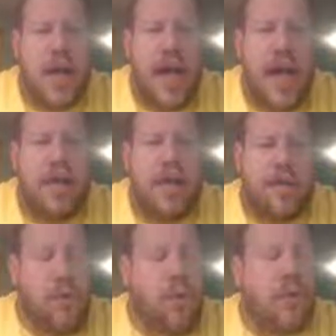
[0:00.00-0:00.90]
And the
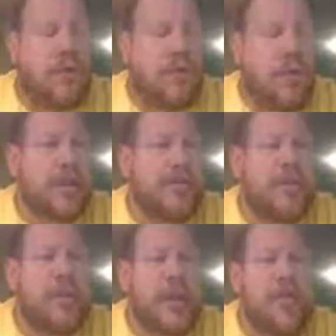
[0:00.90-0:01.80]
forts were on some
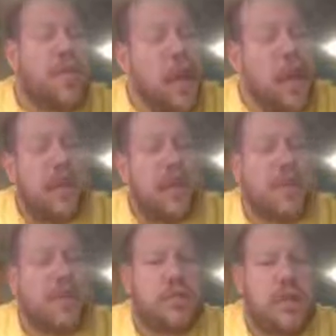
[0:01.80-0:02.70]
of the land the
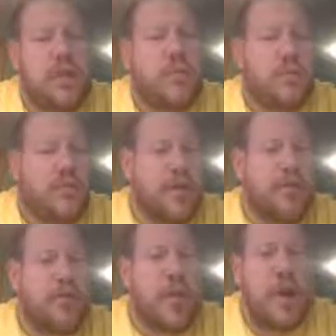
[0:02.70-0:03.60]
English claimed was theirs
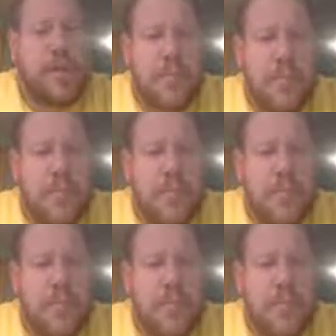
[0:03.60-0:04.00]
as well.